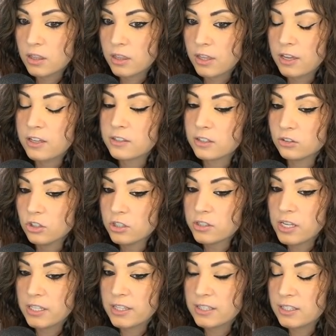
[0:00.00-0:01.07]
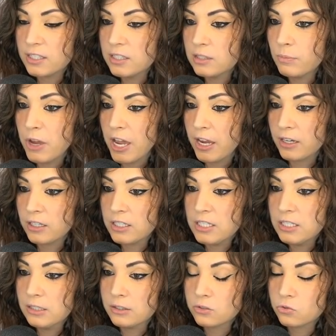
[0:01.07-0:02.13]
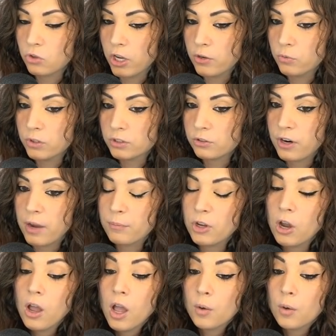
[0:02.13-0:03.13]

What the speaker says: Because it looks like that's his bag and he's like, what the crap? No.